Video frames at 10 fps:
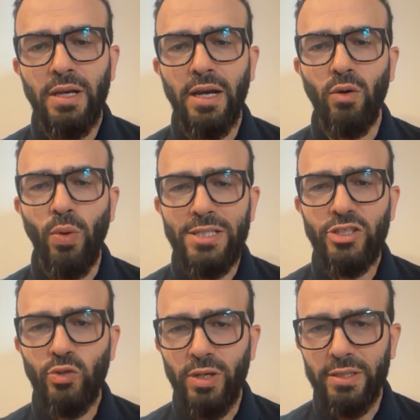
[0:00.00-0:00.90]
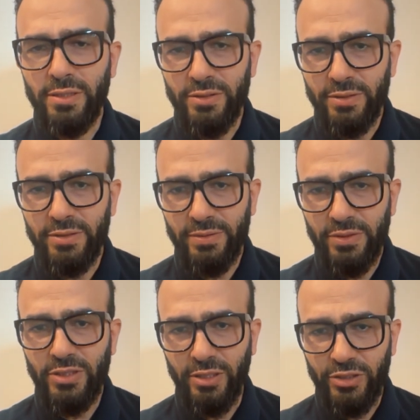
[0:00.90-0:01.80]
Once you are
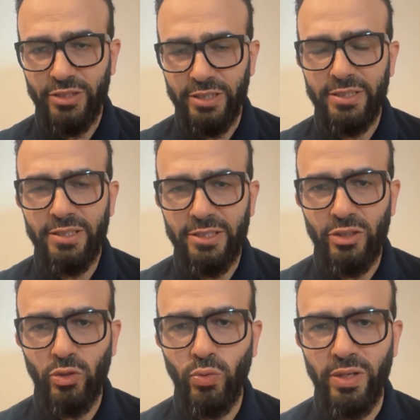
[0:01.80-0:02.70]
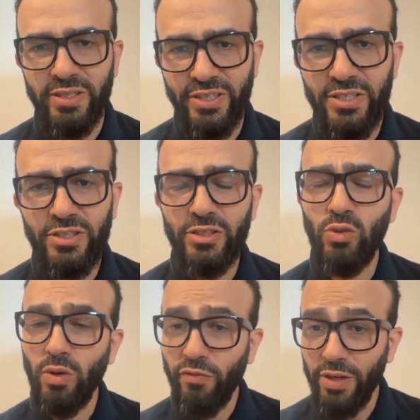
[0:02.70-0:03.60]
succeeded in doing this, you
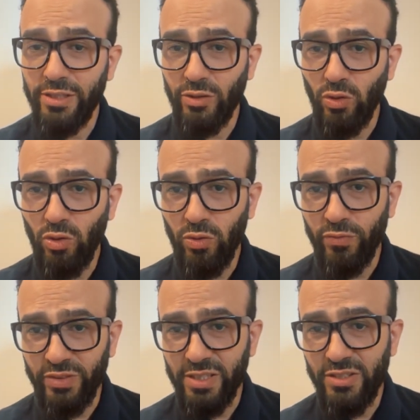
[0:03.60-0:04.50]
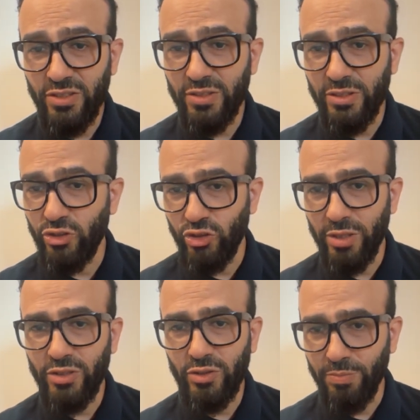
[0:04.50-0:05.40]
will find all of this is
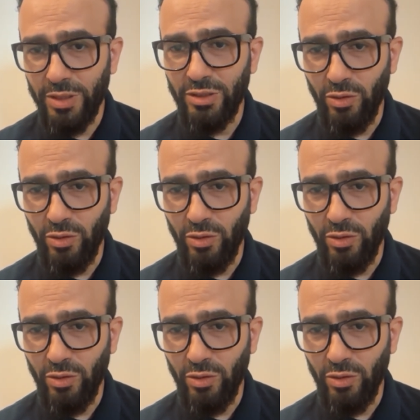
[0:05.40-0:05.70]
just matter